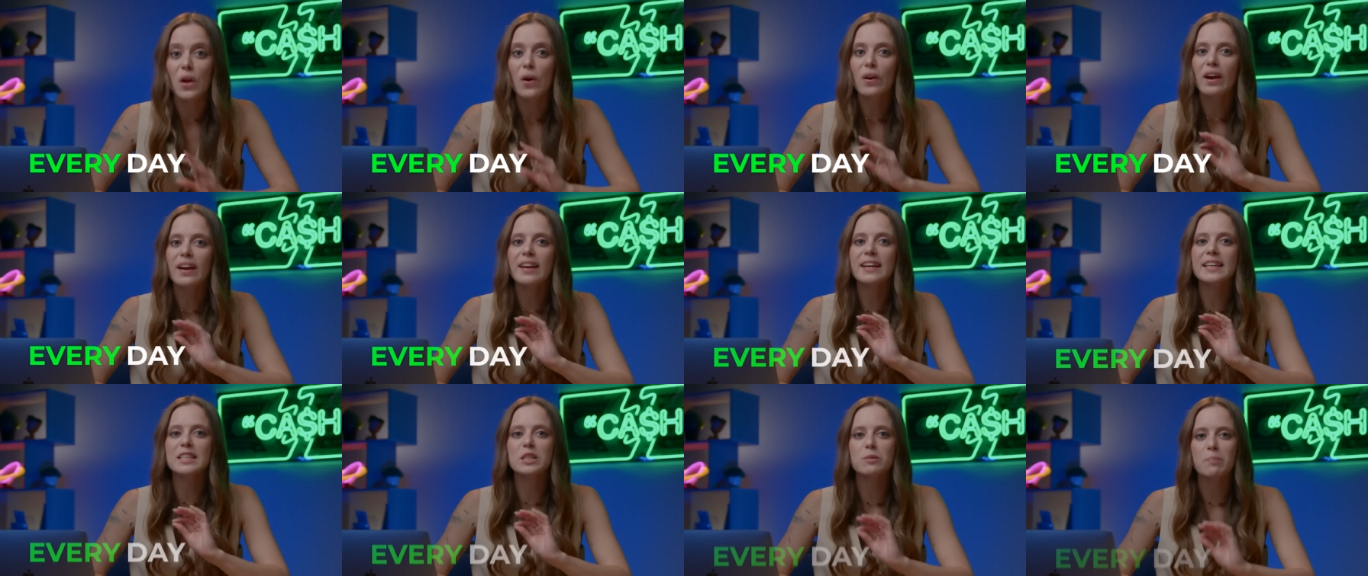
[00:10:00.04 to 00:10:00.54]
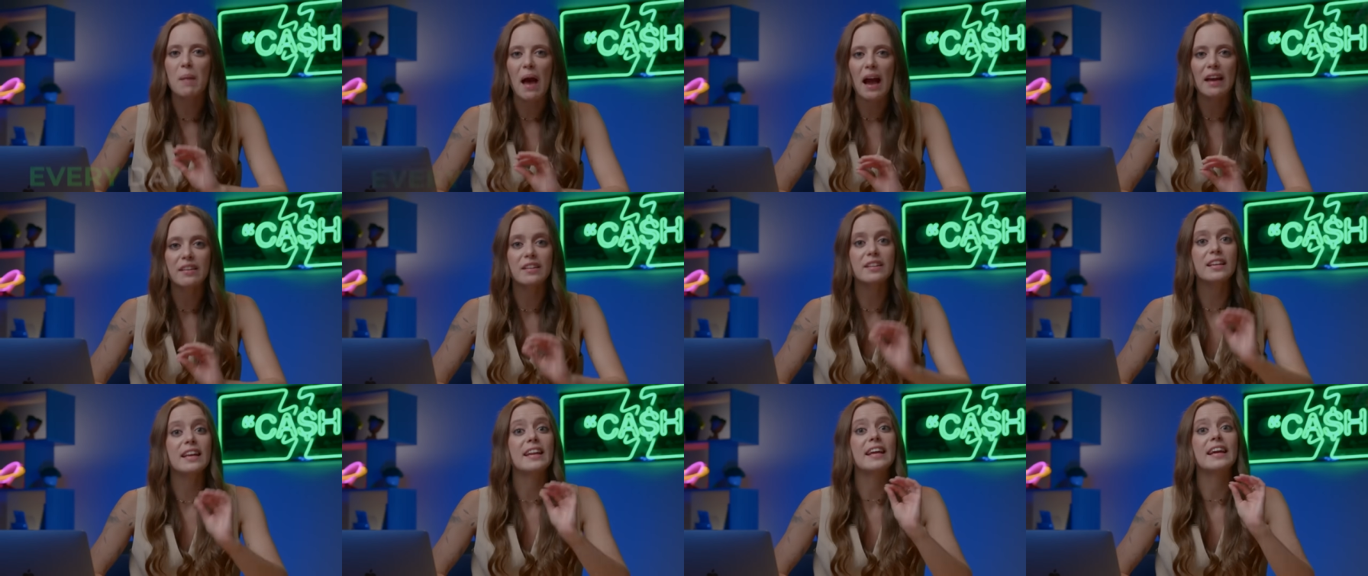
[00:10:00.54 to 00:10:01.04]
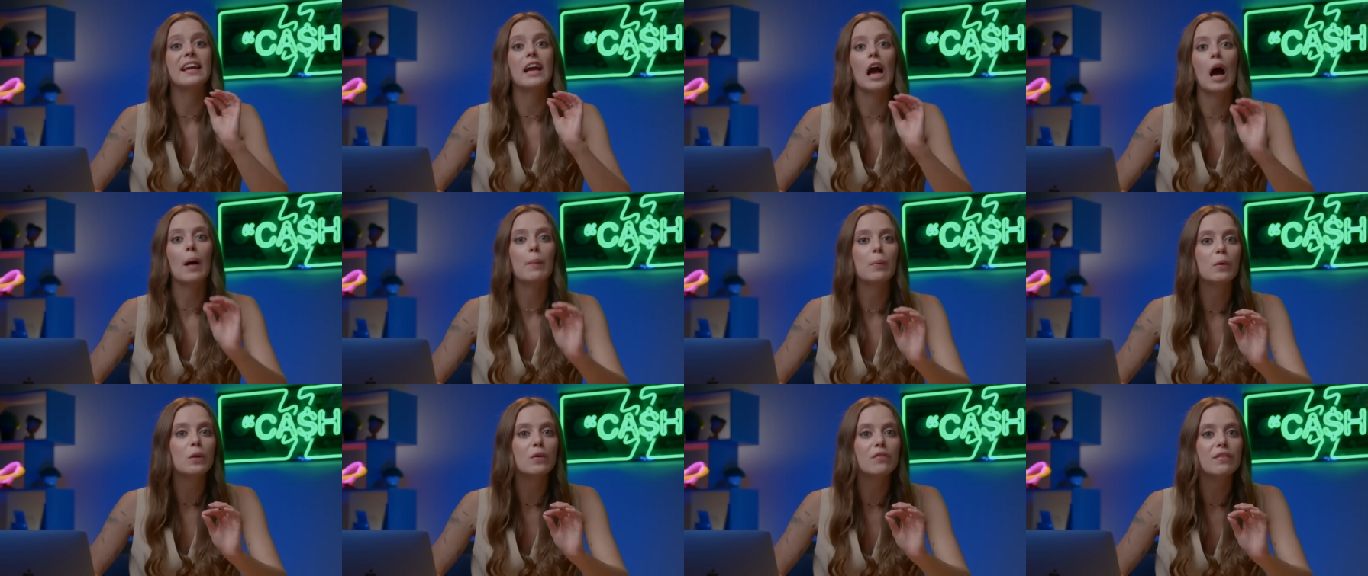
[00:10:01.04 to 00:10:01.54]
you can expect that in a
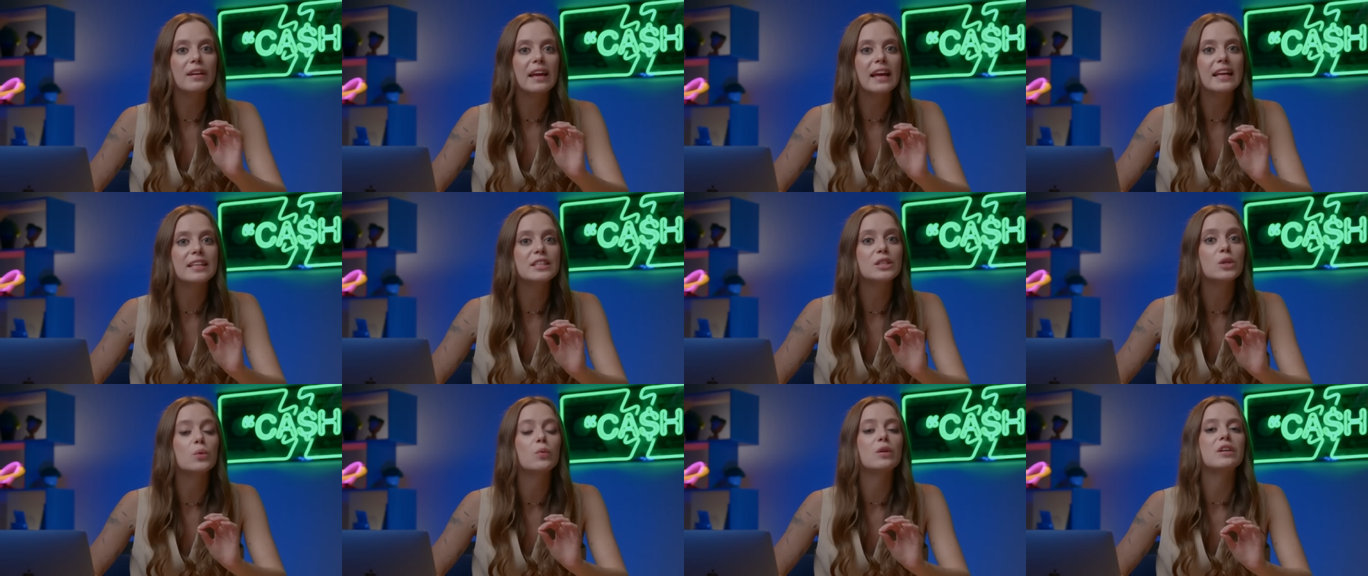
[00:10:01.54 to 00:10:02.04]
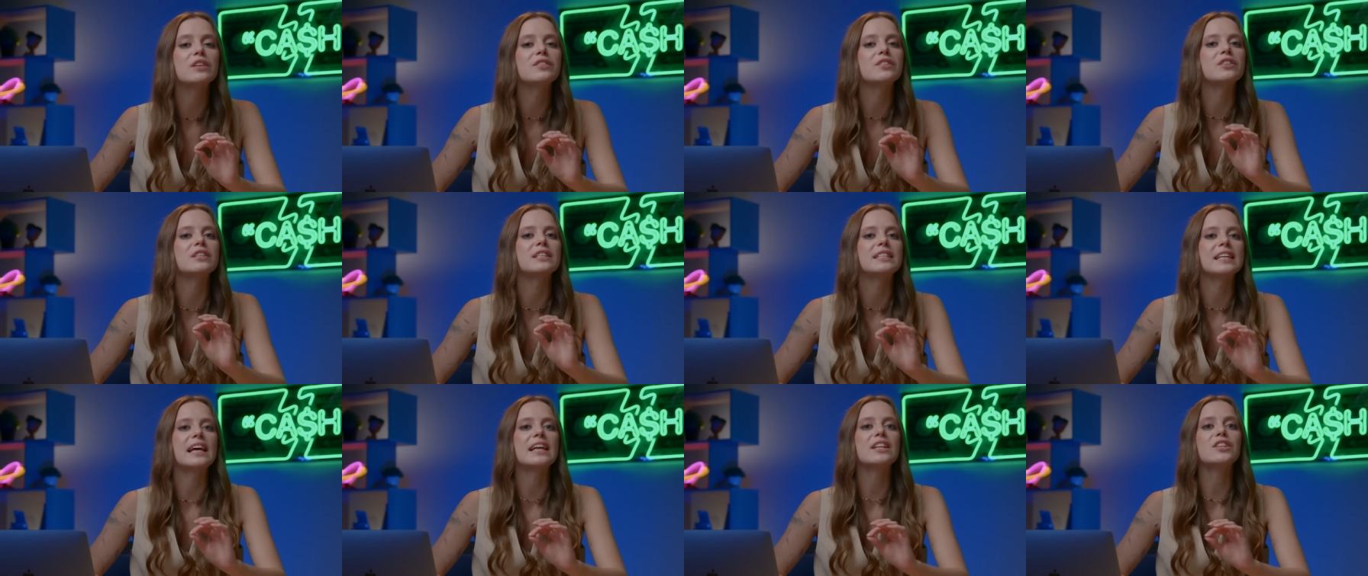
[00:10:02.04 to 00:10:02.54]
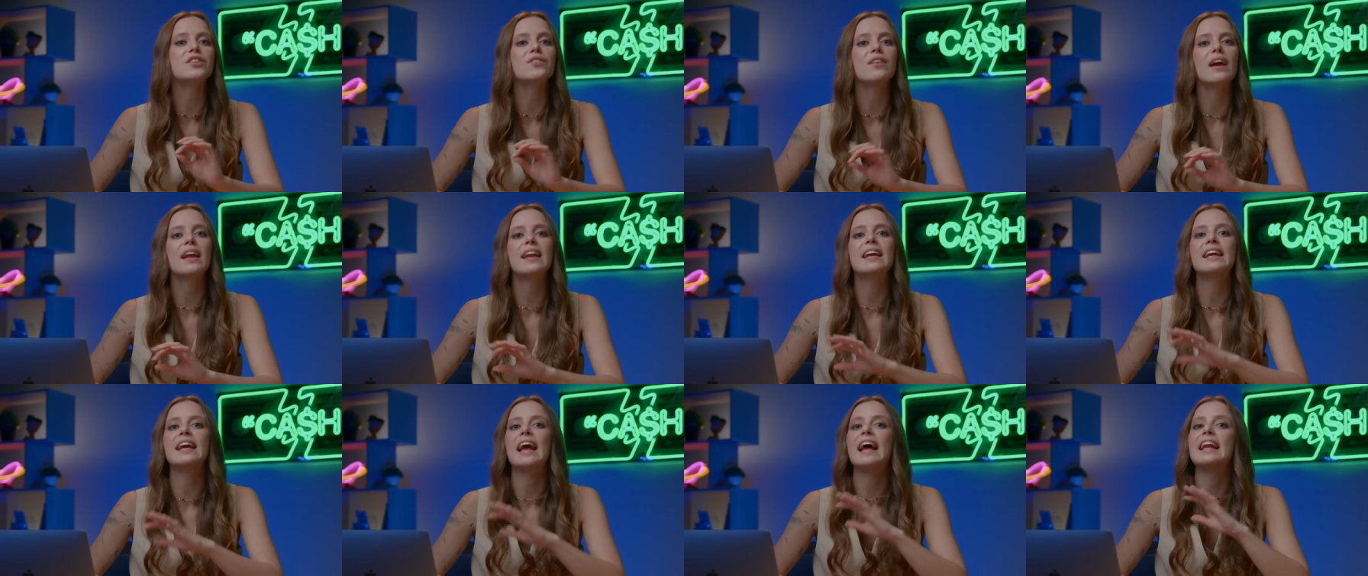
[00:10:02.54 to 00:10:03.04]
couple of days you will understand
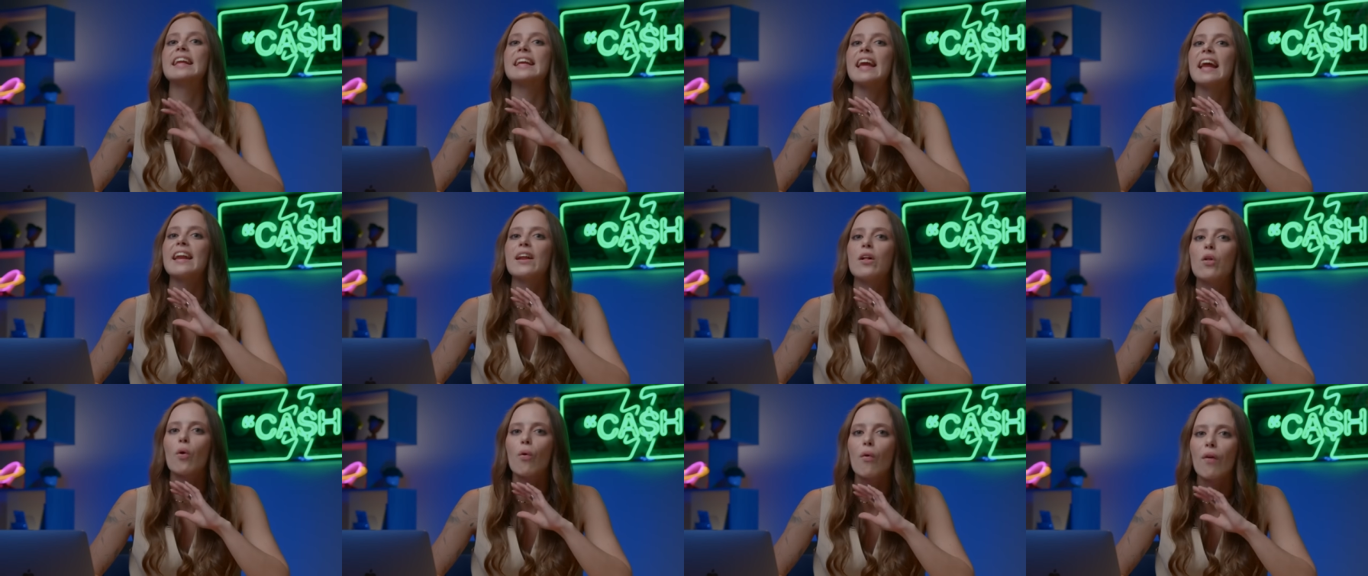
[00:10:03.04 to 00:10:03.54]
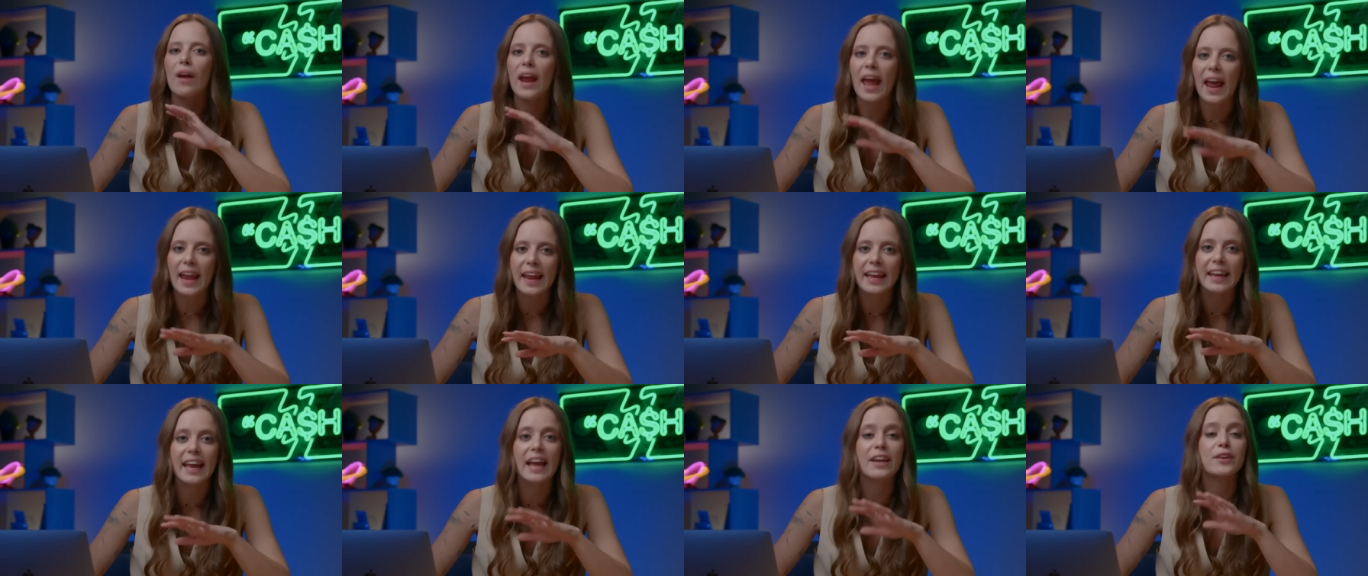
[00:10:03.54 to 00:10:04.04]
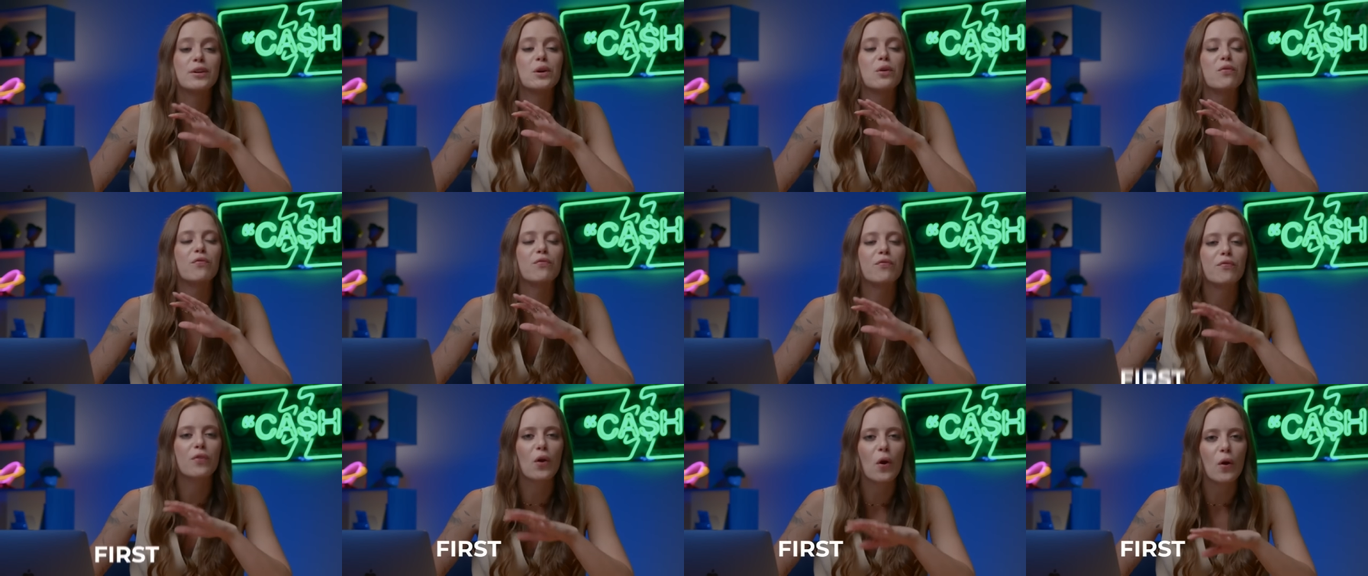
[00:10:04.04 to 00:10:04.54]
trading and can already get your
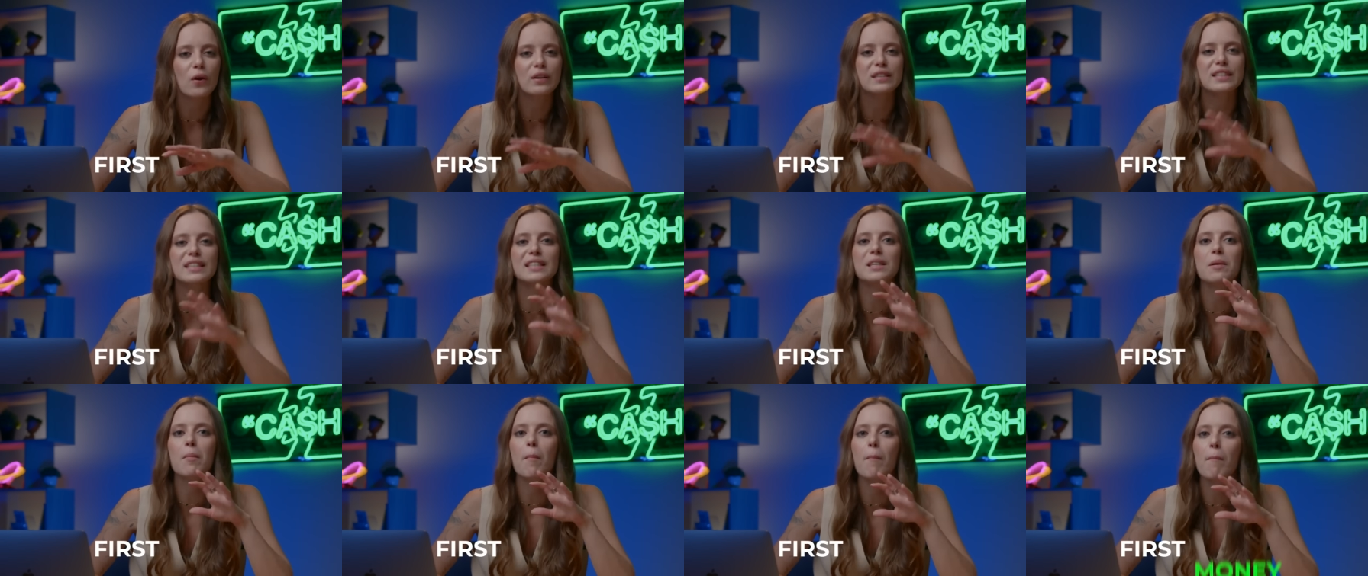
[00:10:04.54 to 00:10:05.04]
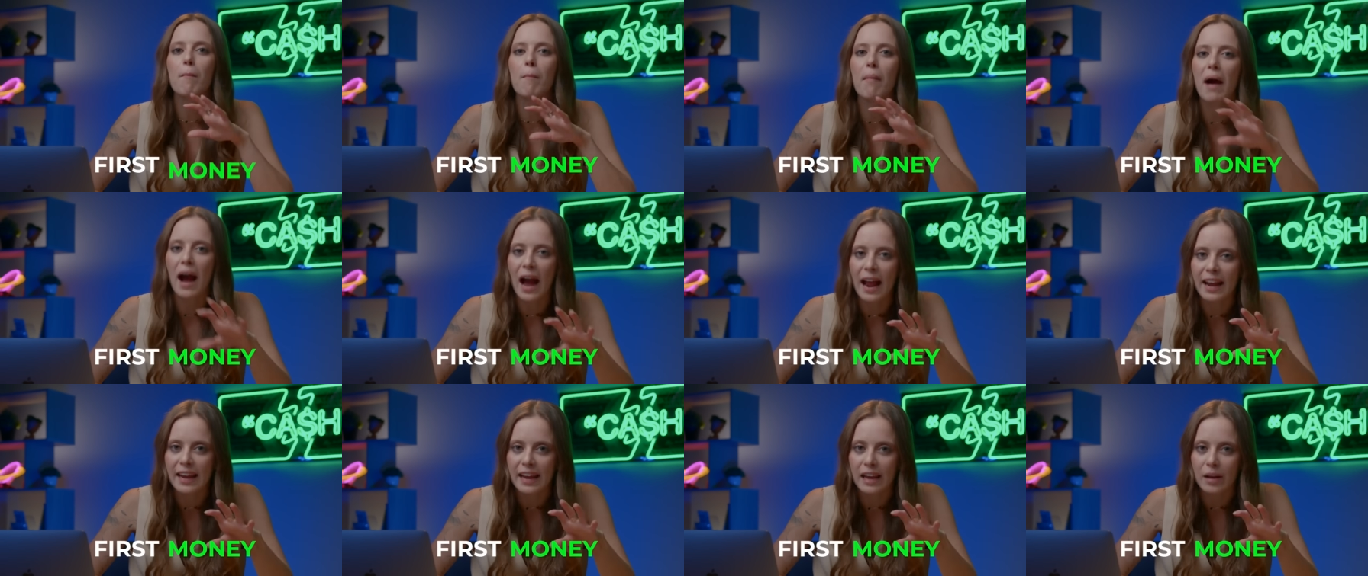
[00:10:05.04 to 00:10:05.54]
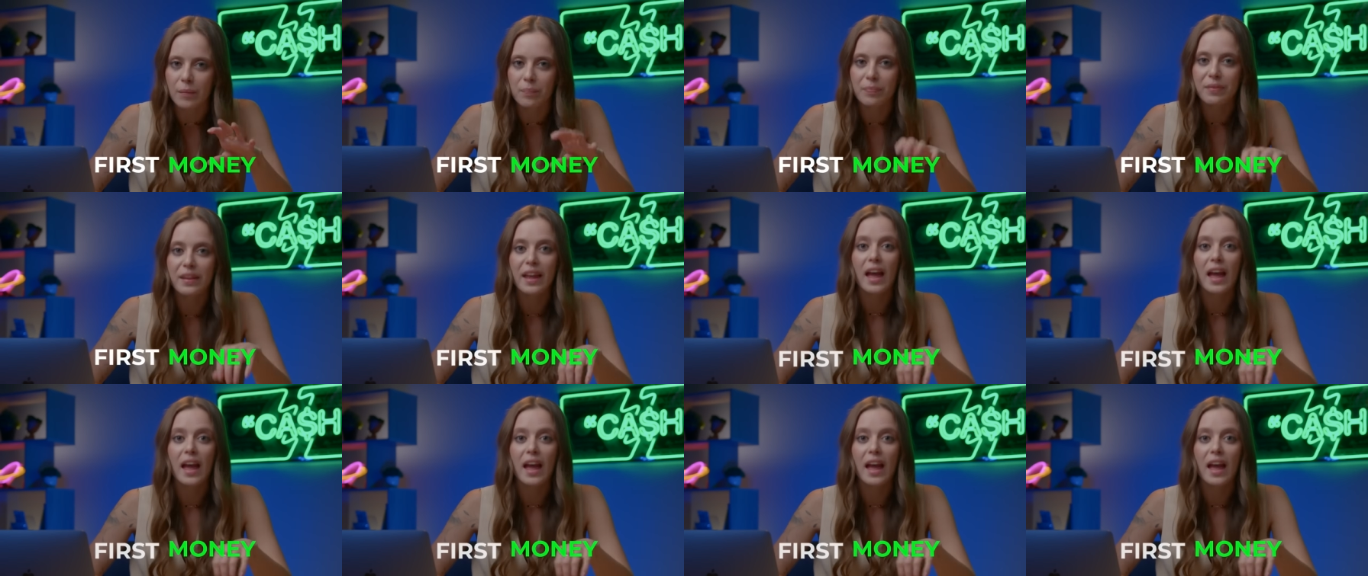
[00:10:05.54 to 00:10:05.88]
first money,